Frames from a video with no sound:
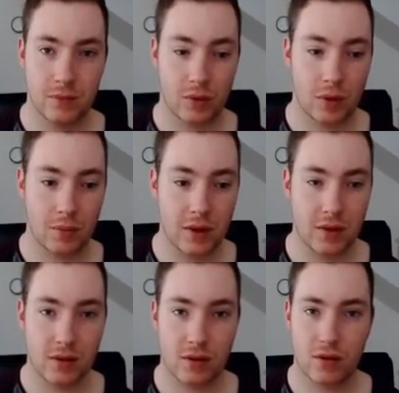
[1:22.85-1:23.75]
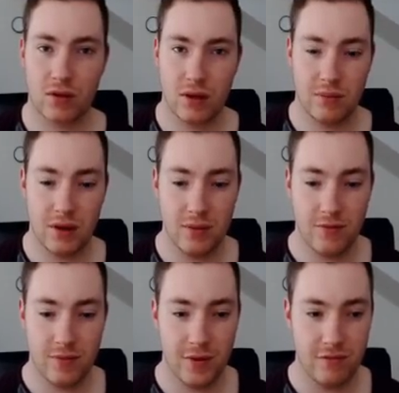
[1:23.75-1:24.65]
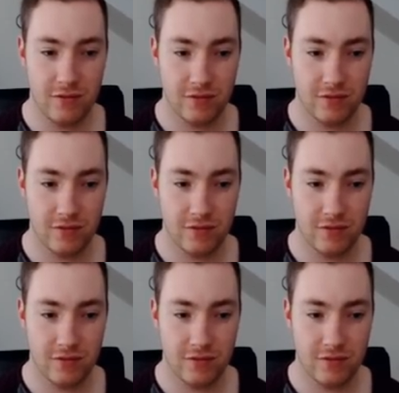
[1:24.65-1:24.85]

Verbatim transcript: So I'm guessing it's got the same name for both?